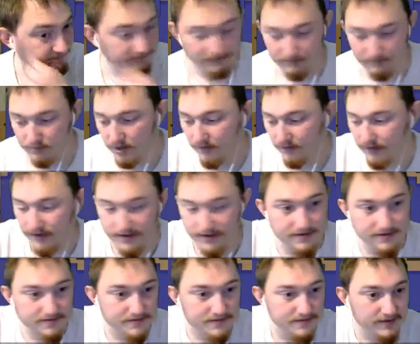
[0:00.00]

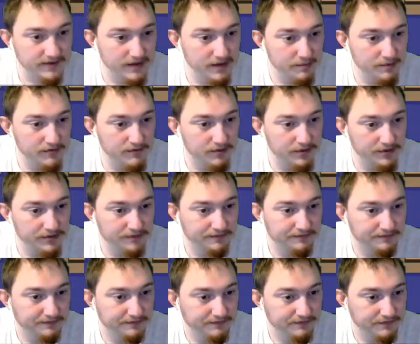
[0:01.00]
Perfect. Yep, we've won.
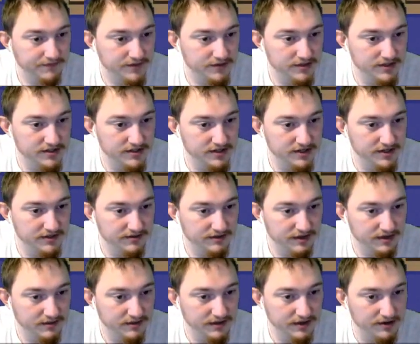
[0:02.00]
GG.
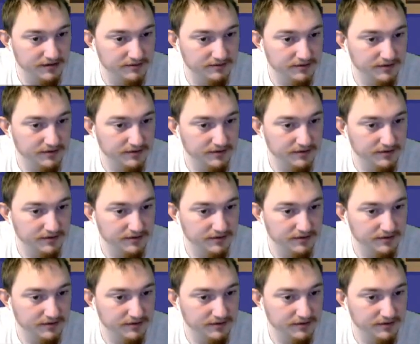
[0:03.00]
There we go.